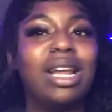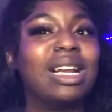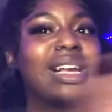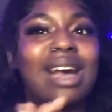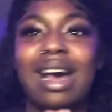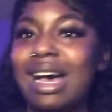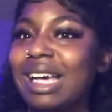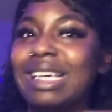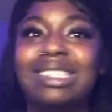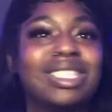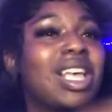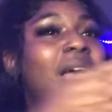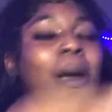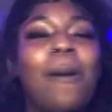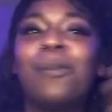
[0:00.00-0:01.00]
Because
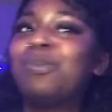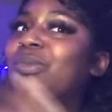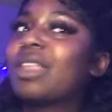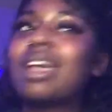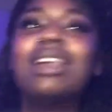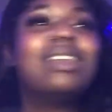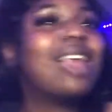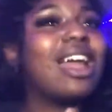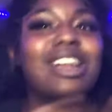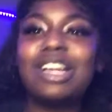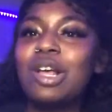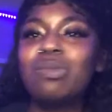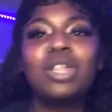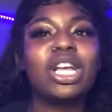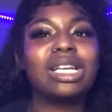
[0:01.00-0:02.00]
none of
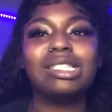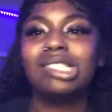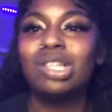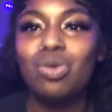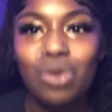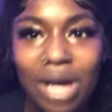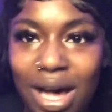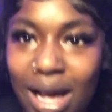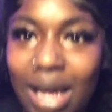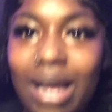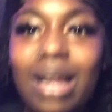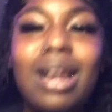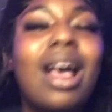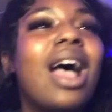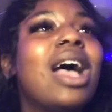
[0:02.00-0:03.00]
them looking too good.